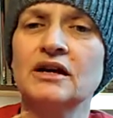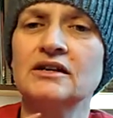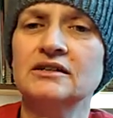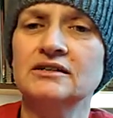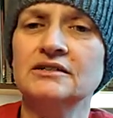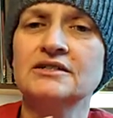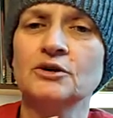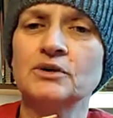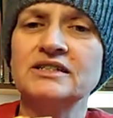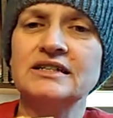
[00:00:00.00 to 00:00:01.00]
and
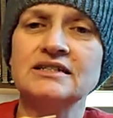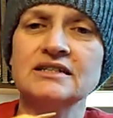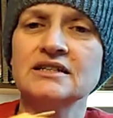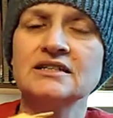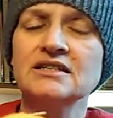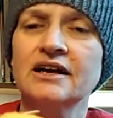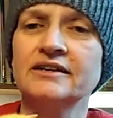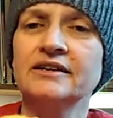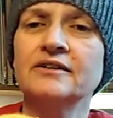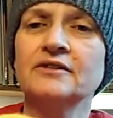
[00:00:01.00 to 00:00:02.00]
so it's easy to slide
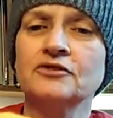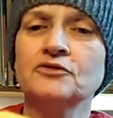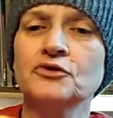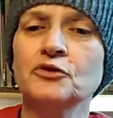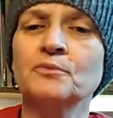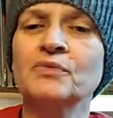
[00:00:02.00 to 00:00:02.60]
anything through.